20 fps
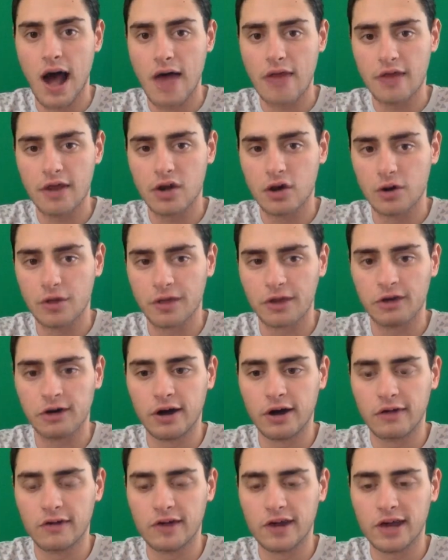I think North
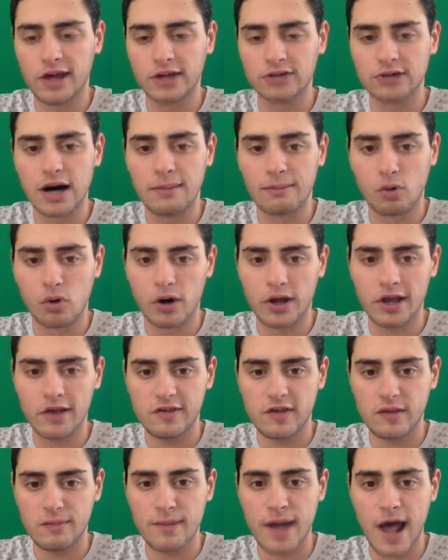Carolina is going to get a lot more
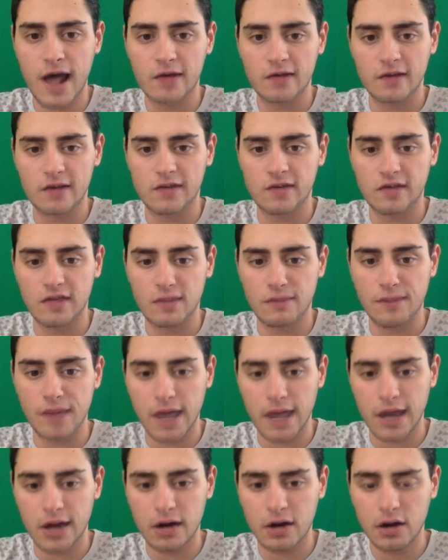easy baskets in the
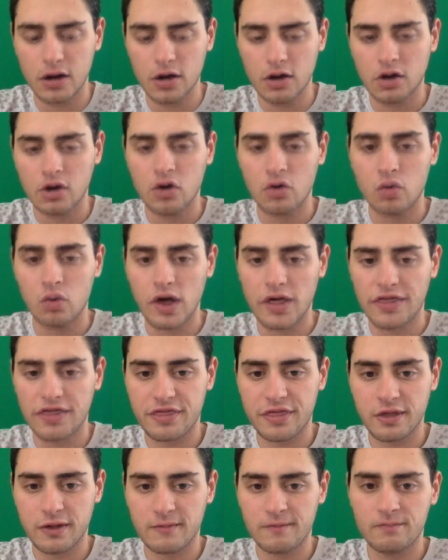paint
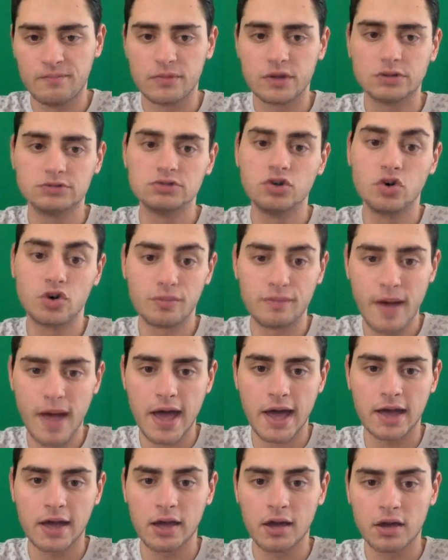with Luke
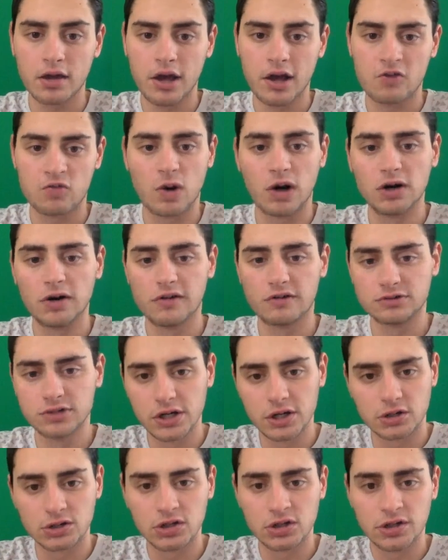May, as well as
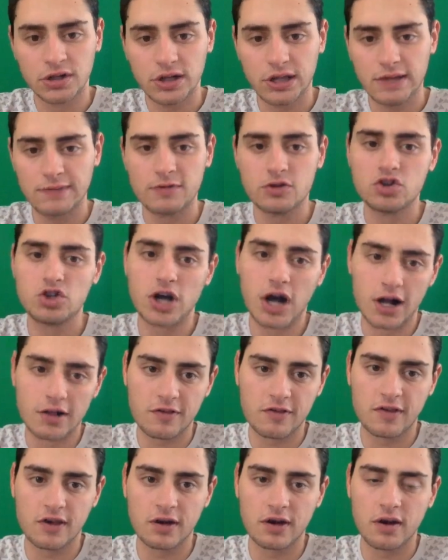Little, Even
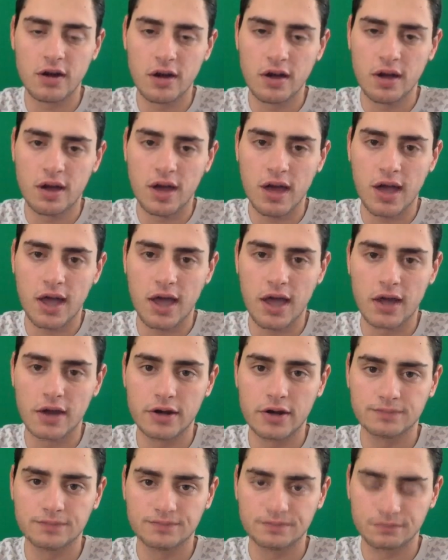Johnson, and
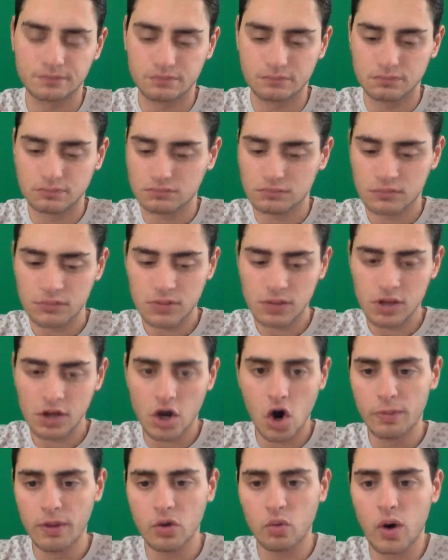Kobe
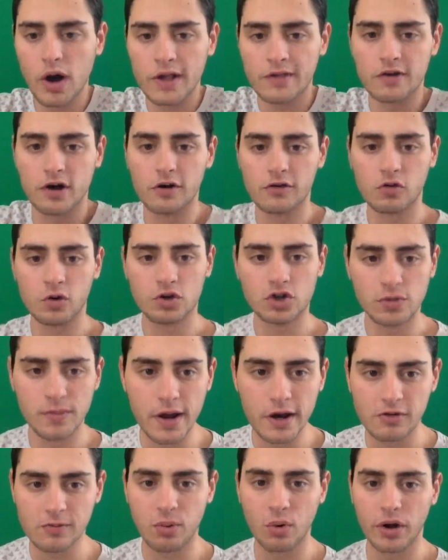White's also a tremendous
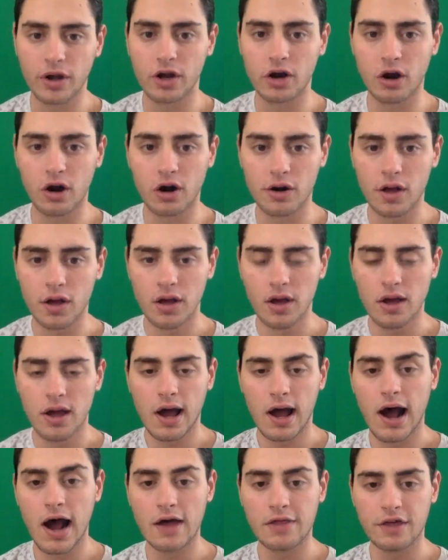point guard. I
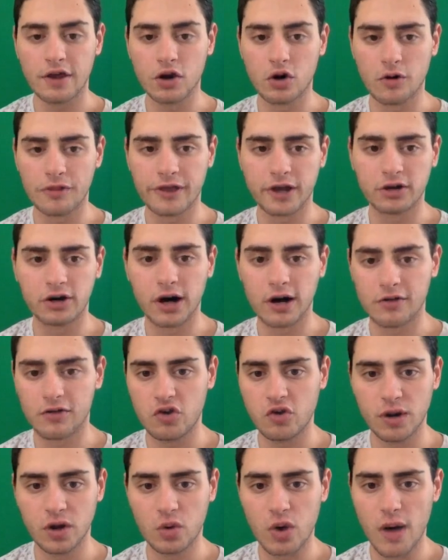think North Carolina has too many
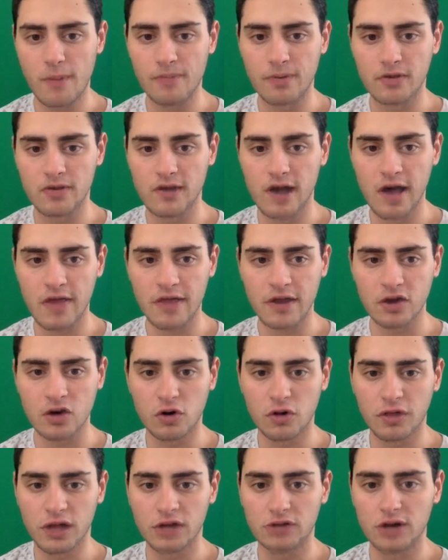weapons. I think North
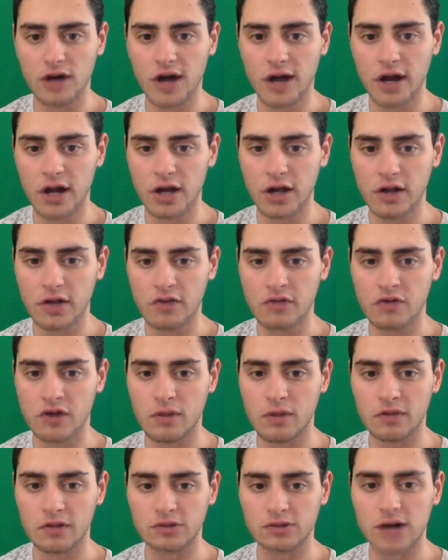Carolina is almost a
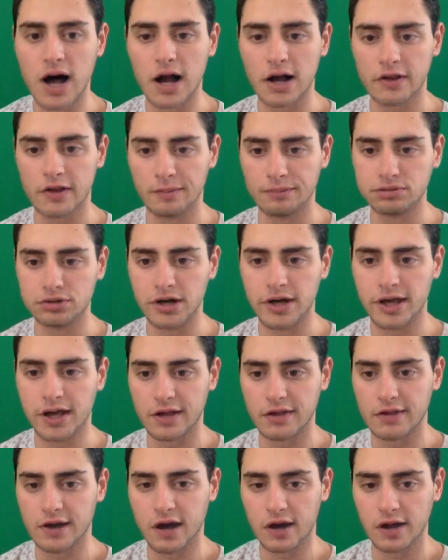lock to play
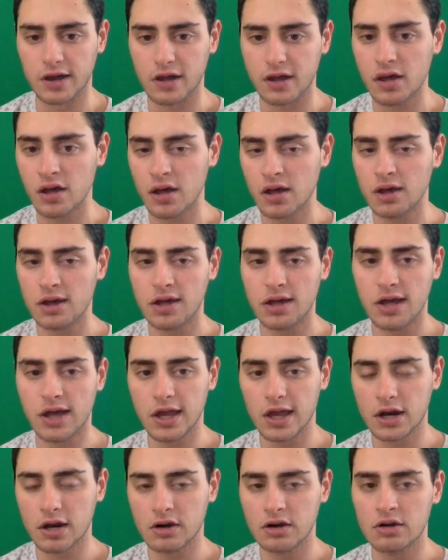Kentucky
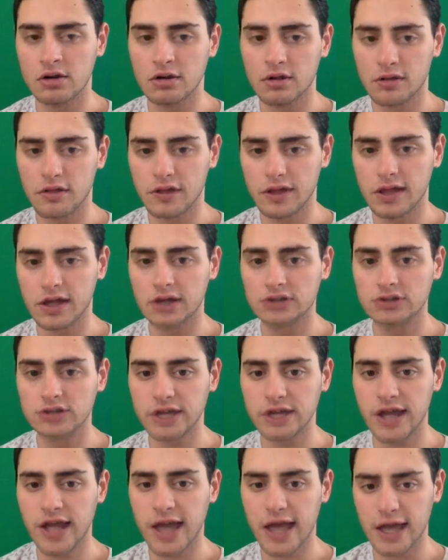in the Elite
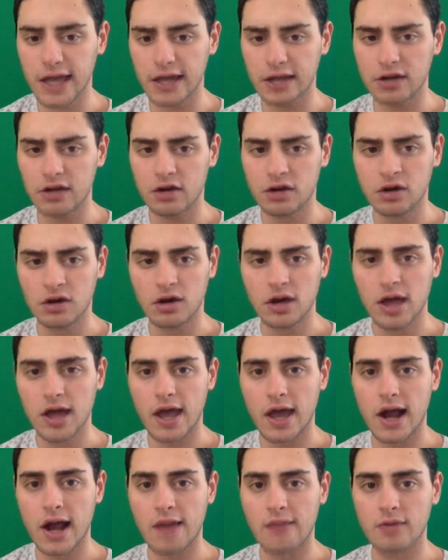Eight, and
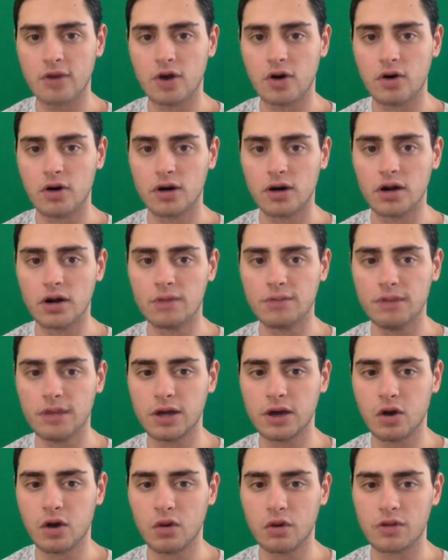I'm going to be
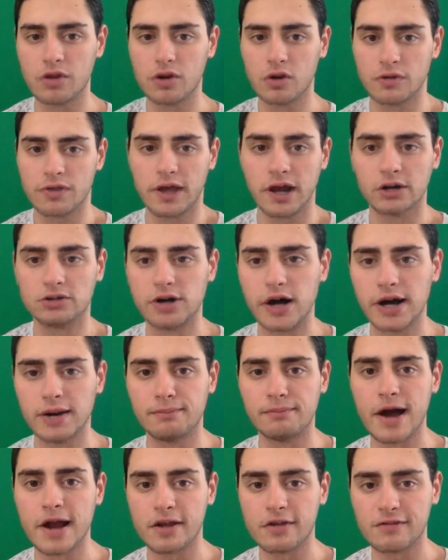going with North Carolina
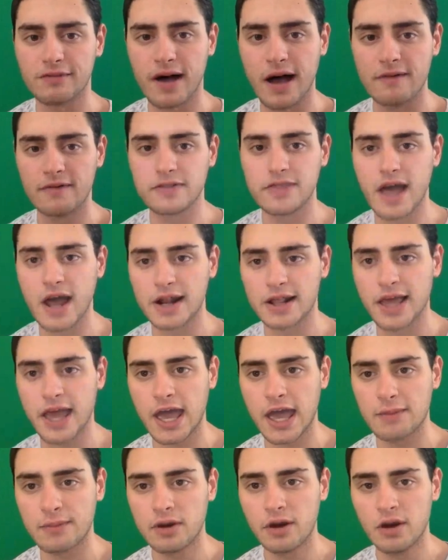-5 in that game,